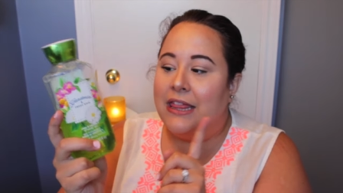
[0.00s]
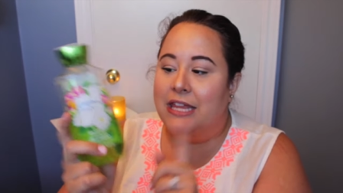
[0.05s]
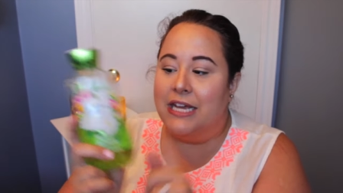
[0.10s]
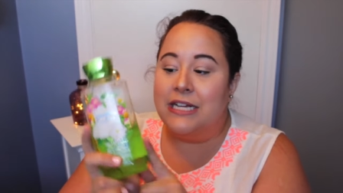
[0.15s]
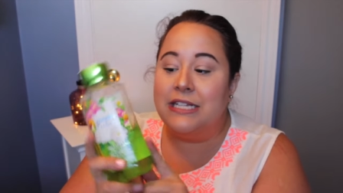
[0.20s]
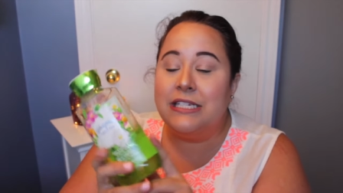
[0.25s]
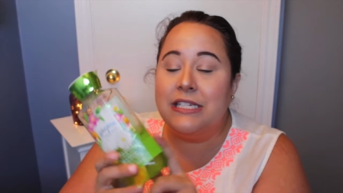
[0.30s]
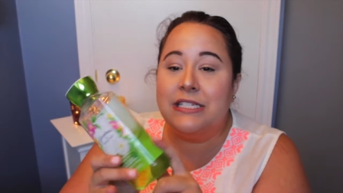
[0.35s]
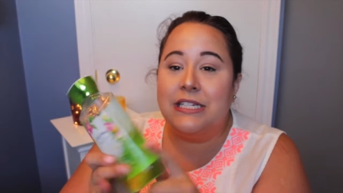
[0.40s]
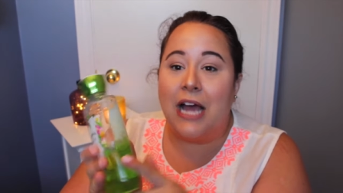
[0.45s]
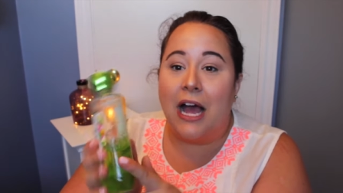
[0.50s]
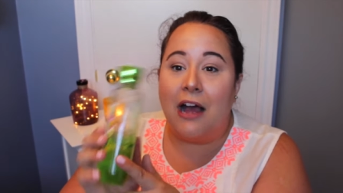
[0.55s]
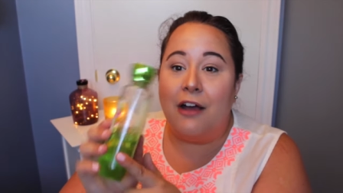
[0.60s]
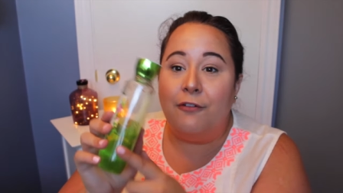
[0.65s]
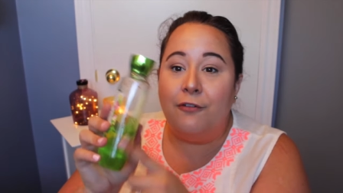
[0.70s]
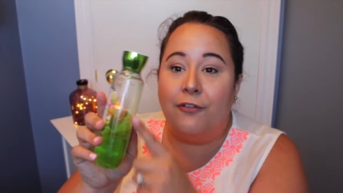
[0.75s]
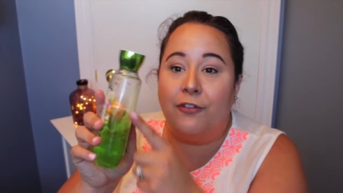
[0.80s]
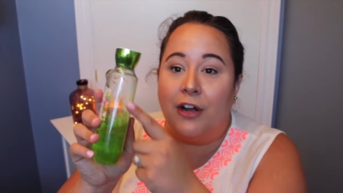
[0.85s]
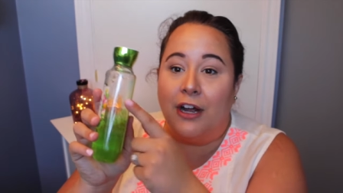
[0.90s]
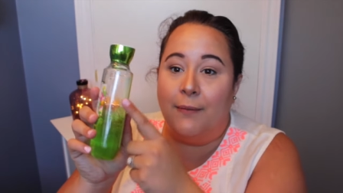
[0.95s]
This
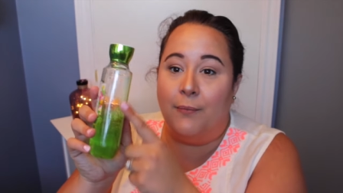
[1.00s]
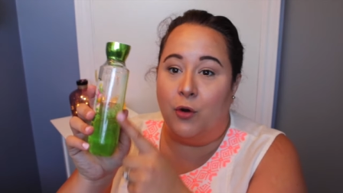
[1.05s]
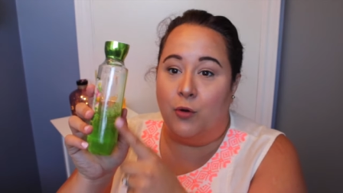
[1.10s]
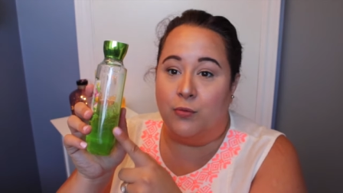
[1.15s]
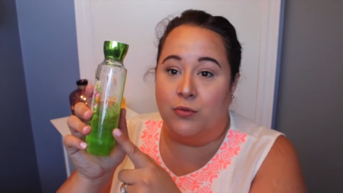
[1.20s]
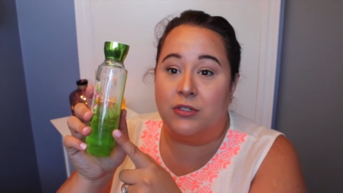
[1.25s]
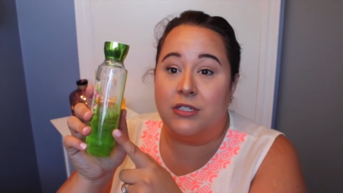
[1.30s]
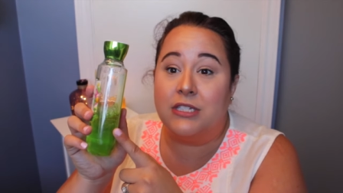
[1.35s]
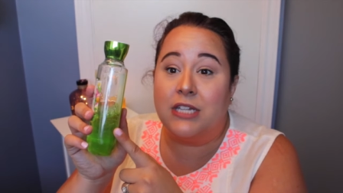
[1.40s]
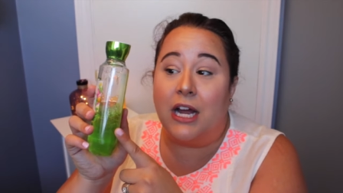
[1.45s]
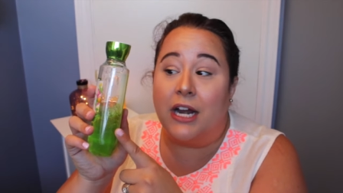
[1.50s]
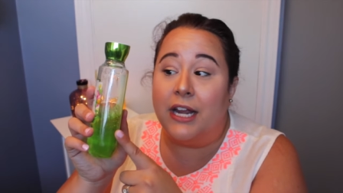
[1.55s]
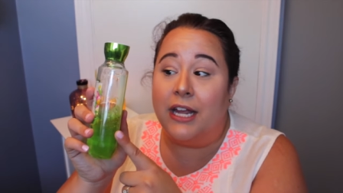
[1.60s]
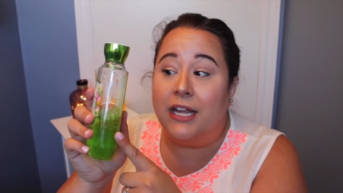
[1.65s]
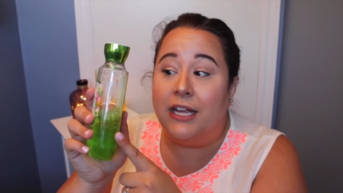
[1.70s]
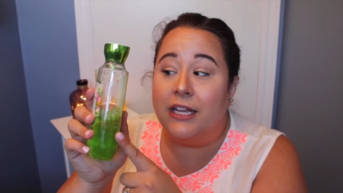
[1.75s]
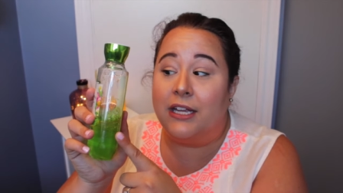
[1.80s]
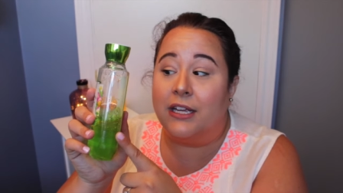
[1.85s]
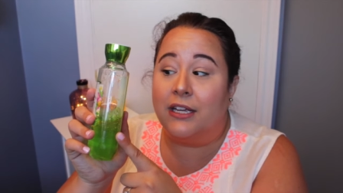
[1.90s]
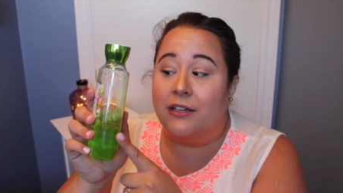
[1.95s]
stuff, I'm almost done
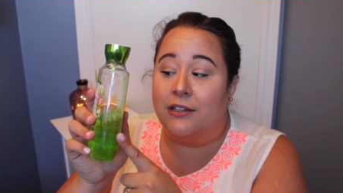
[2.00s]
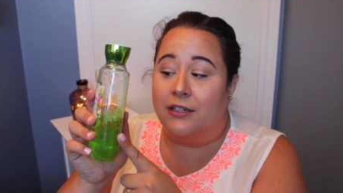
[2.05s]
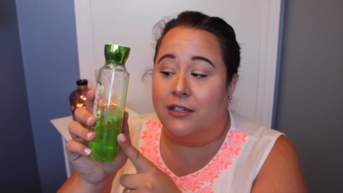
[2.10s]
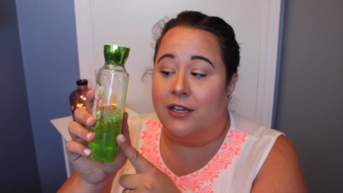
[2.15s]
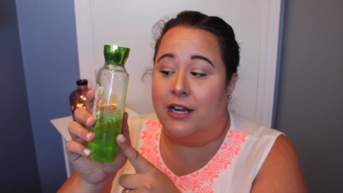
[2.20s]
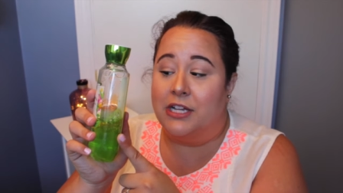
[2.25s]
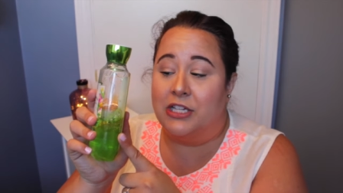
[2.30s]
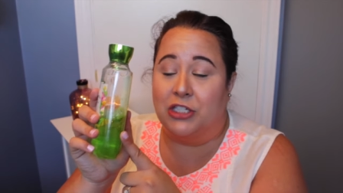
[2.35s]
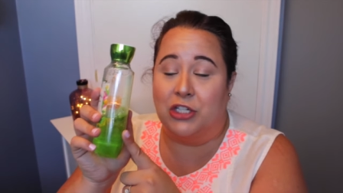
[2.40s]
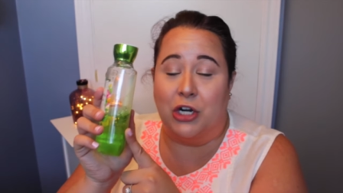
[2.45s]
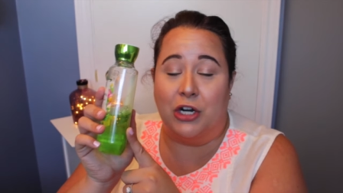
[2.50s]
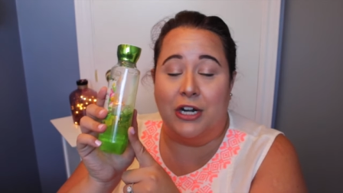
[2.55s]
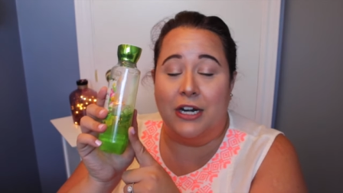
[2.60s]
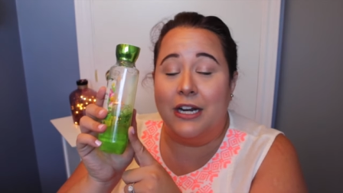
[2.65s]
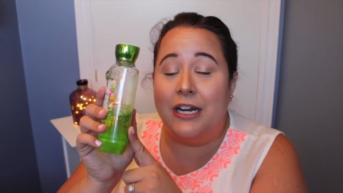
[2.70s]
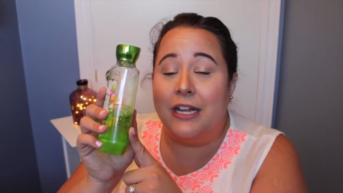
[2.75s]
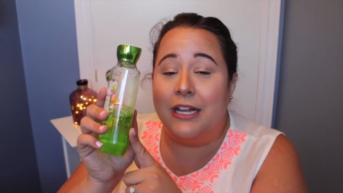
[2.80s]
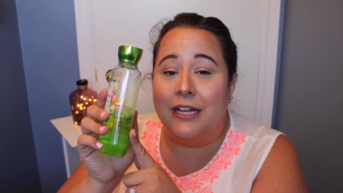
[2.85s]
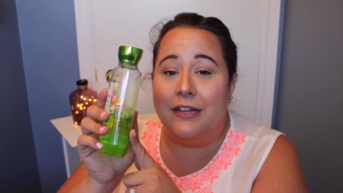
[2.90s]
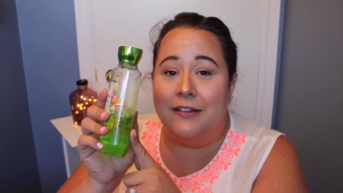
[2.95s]
it. I
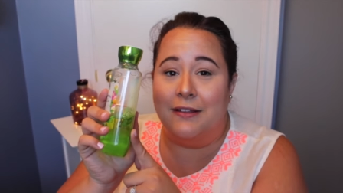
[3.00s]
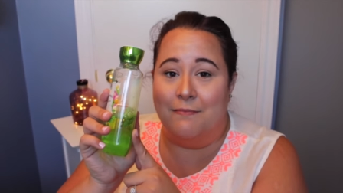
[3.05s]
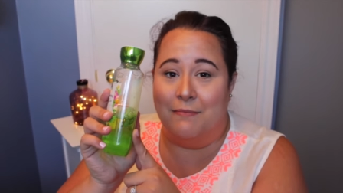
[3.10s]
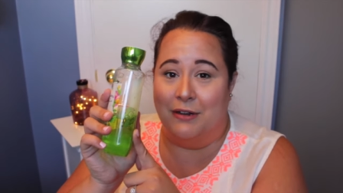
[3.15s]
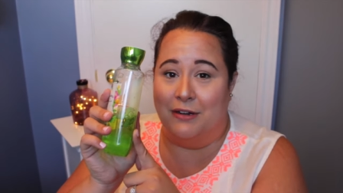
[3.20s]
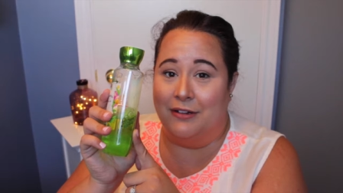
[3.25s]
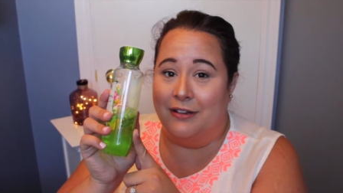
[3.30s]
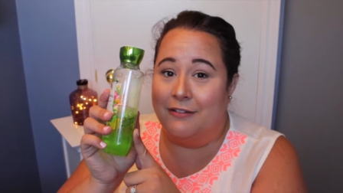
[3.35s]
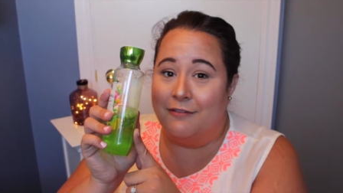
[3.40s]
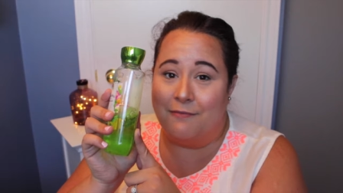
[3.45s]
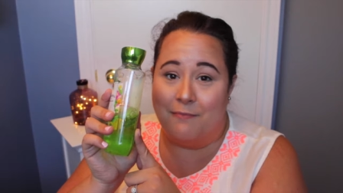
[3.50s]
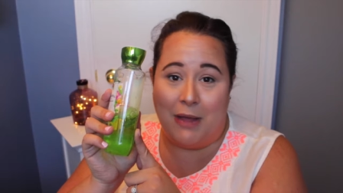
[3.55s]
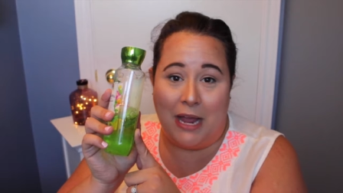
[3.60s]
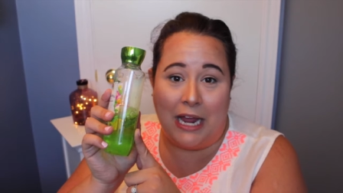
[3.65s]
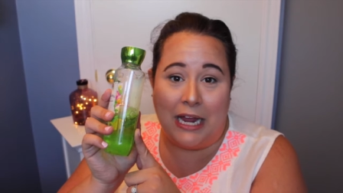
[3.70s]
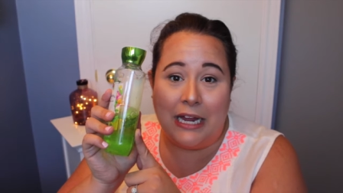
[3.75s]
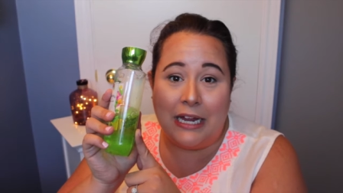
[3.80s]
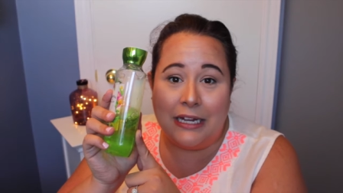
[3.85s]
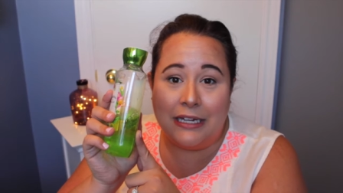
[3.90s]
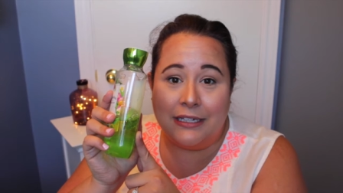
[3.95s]
started it in the middle of
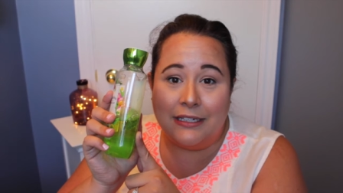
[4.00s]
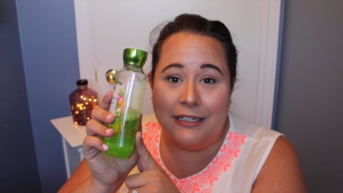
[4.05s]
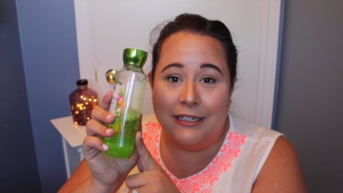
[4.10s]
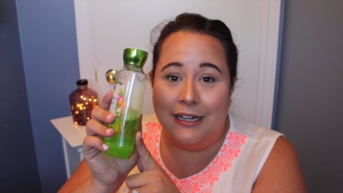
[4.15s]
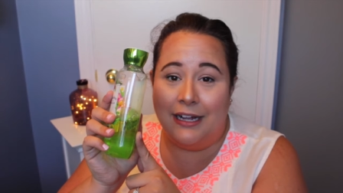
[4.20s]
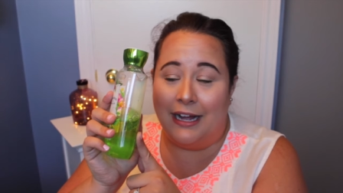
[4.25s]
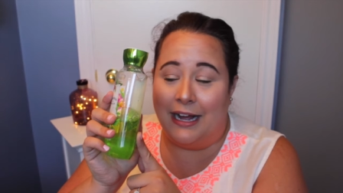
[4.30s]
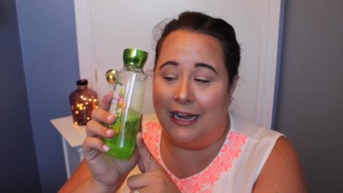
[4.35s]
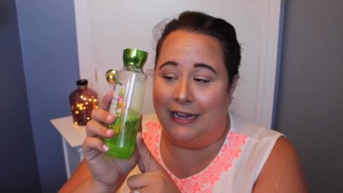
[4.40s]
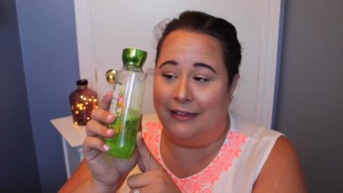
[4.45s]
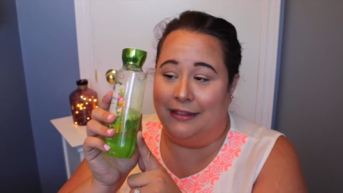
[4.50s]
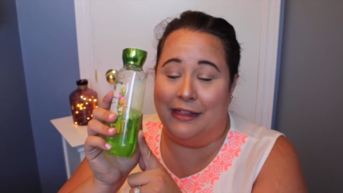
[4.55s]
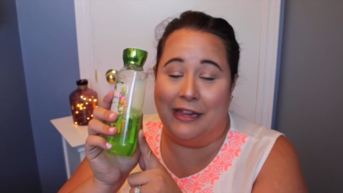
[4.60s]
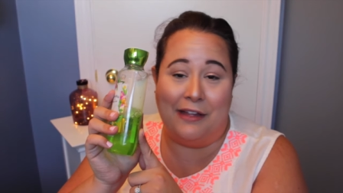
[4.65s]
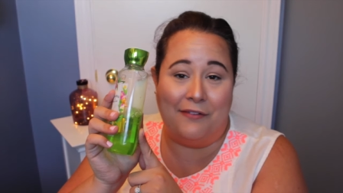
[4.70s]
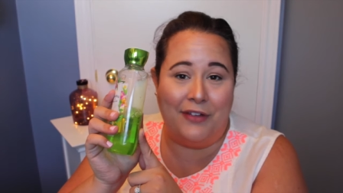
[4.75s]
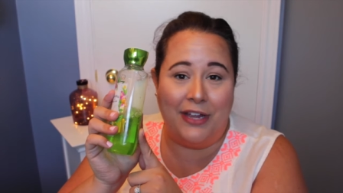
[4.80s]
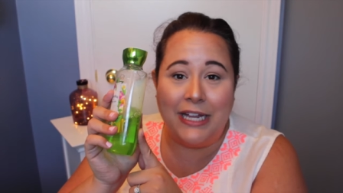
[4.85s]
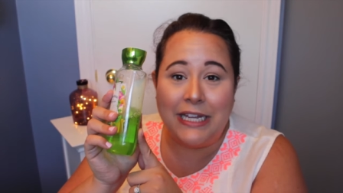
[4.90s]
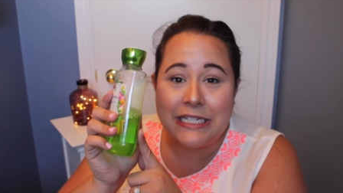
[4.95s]
May I
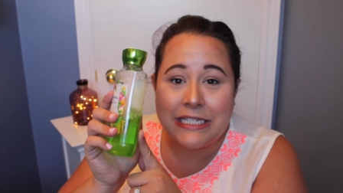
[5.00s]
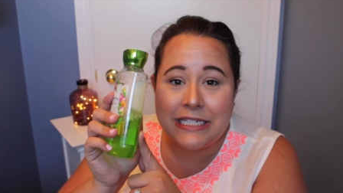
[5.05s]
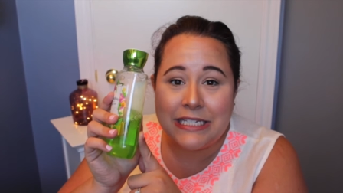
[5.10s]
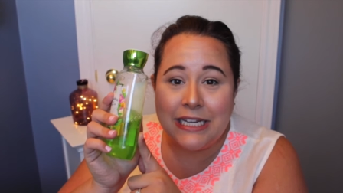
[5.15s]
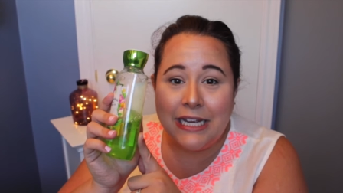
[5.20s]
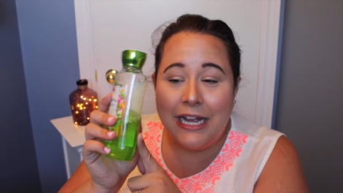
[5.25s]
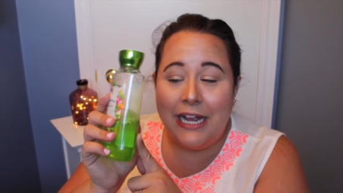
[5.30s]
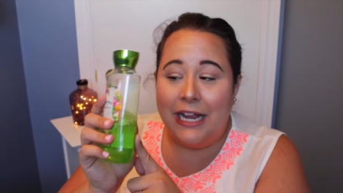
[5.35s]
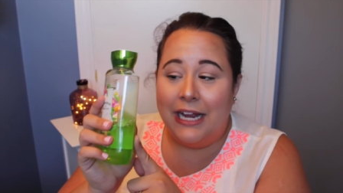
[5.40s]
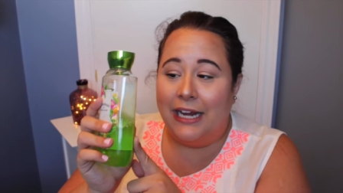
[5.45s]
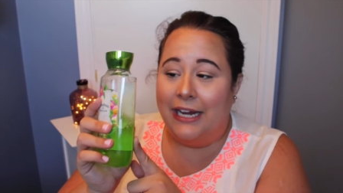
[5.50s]
love it.